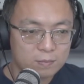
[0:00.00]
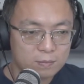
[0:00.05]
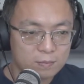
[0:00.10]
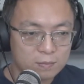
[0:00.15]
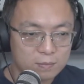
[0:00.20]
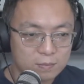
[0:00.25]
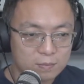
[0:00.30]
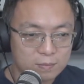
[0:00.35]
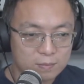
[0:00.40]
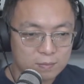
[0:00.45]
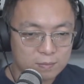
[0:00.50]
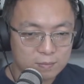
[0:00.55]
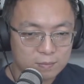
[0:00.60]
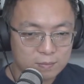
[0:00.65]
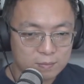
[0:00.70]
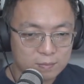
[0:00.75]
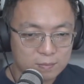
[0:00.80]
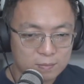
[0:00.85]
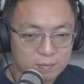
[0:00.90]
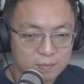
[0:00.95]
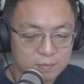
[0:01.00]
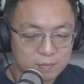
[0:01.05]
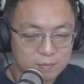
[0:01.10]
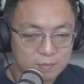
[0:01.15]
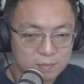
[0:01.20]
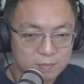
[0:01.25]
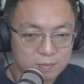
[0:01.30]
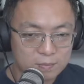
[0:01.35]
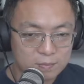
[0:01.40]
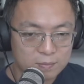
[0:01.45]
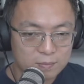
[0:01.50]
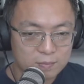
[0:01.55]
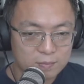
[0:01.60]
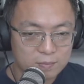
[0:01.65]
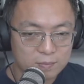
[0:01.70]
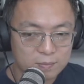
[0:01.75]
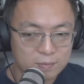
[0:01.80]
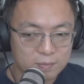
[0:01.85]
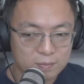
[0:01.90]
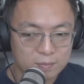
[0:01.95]

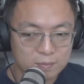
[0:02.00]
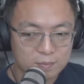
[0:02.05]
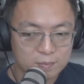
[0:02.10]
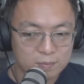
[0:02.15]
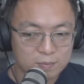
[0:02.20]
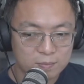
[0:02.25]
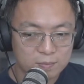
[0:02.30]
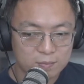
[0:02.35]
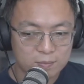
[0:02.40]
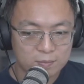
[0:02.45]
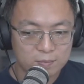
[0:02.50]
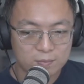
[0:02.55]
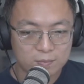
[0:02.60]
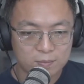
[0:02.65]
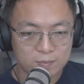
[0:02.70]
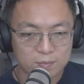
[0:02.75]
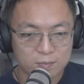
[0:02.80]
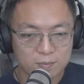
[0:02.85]
[no speech]